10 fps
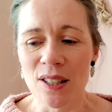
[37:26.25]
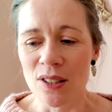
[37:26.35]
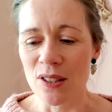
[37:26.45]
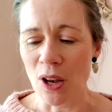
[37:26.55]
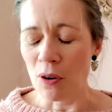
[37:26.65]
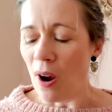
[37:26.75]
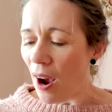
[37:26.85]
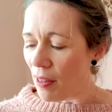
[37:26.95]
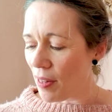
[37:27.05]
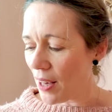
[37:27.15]
So
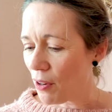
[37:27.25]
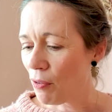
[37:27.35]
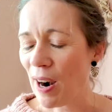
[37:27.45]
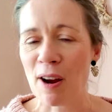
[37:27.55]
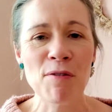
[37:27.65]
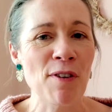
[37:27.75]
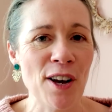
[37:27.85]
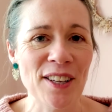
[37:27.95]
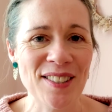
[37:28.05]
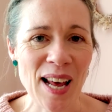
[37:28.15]
I think for our
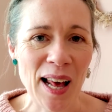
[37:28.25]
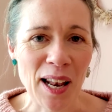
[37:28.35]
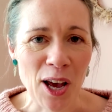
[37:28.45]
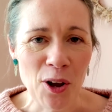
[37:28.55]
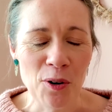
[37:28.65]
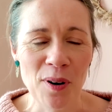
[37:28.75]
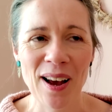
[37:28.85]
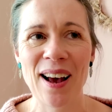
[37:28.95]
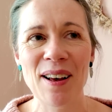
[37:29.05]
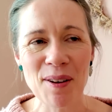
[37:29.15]
first hello
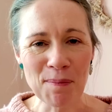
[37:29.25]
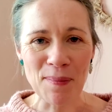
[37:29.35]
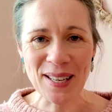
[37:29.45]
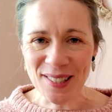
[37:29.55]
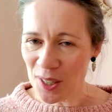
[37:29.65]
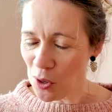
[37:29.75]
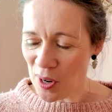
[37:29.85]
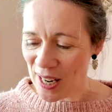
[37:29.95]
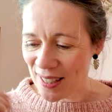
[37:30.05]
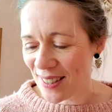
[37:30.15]
meet and
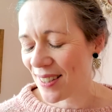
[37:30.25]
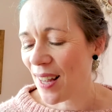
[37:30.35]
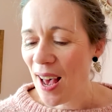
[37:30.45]
greet,